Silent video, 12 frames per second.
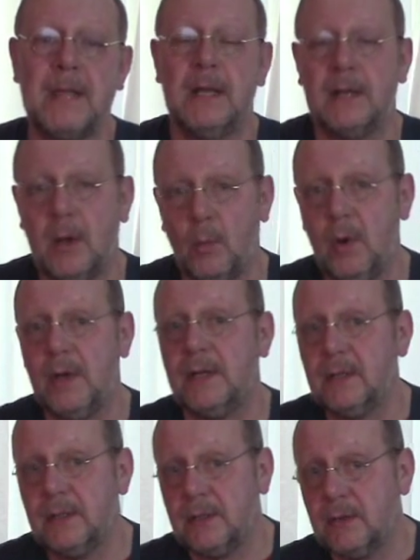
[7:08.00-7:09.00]
Now a
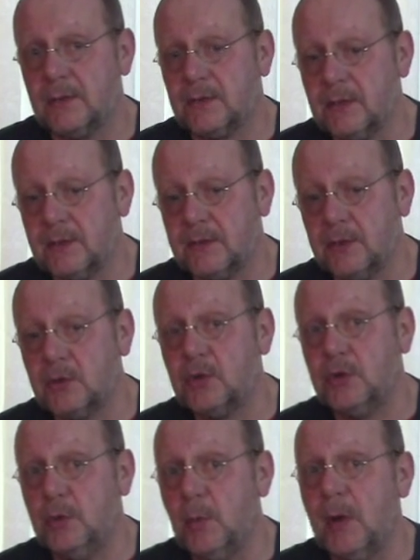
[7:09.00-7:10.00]
worker costs us
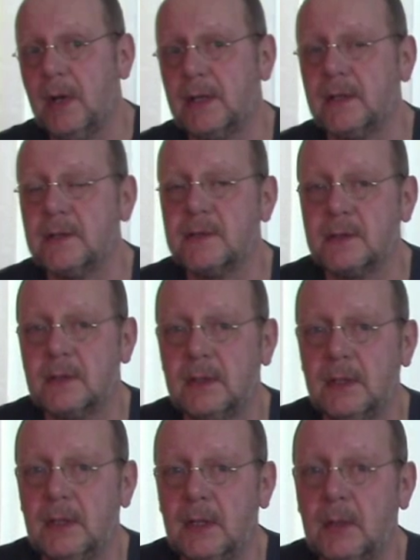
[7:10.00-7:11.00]
2 workers,
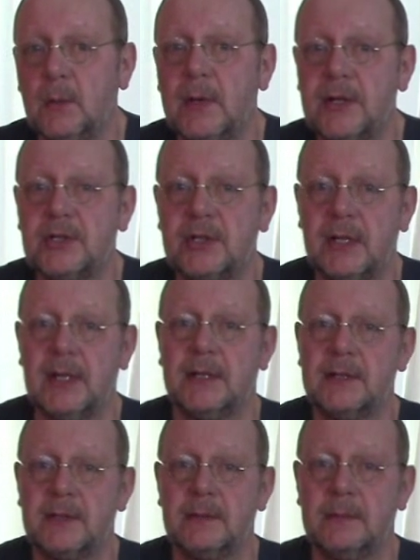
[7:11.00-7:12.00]
which
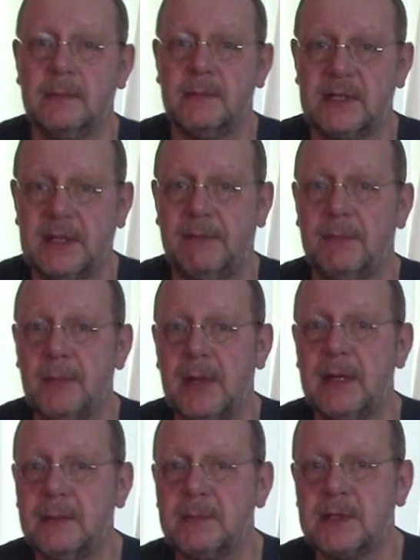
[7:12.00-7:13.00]
is 7
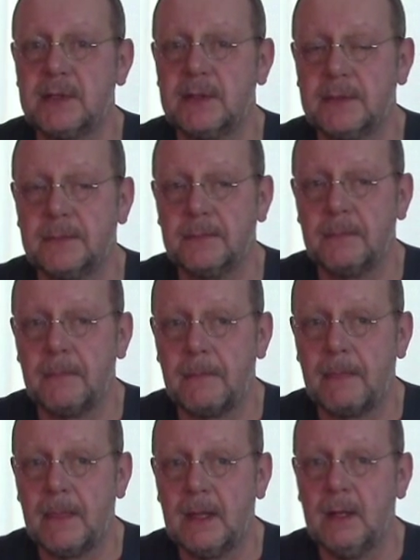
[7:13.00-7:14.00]
pips.
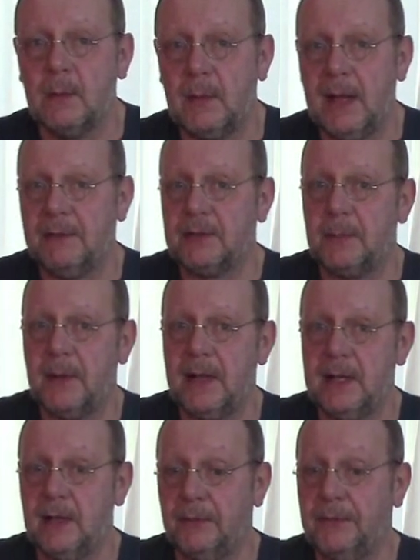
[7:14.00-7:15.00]
We have to
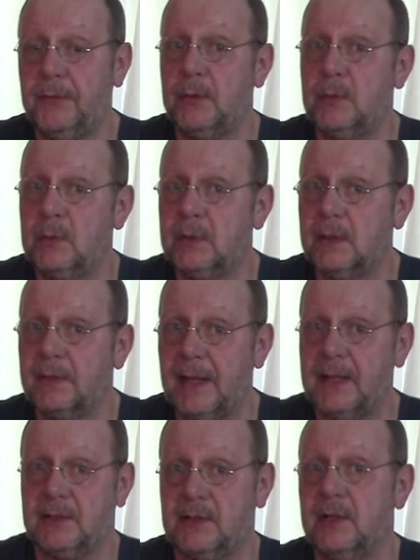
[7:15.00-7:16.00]
pay a food
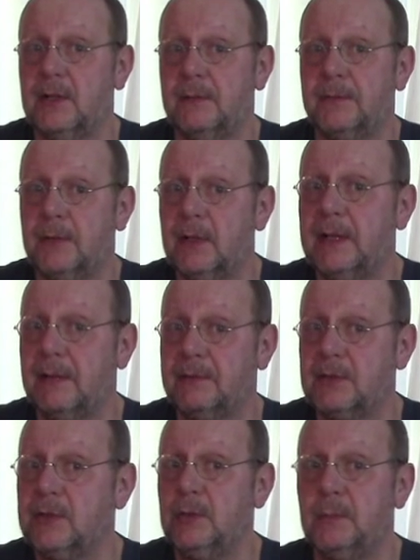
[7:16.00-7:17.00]
that turn for
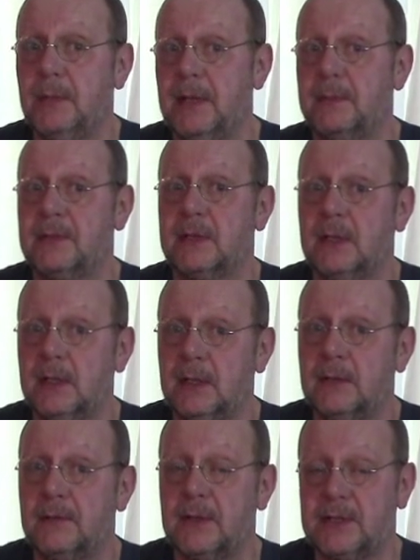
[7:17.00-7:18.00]
another 2 pips
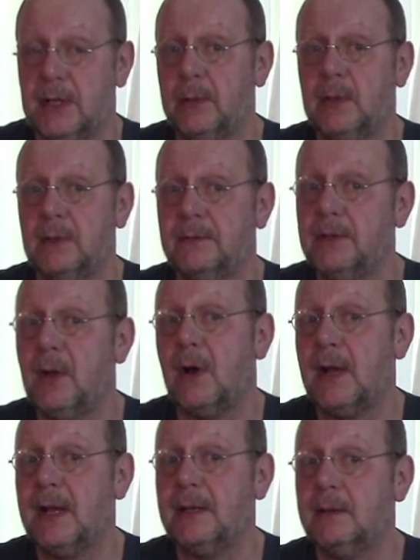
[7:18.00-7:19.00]
for a total of 9.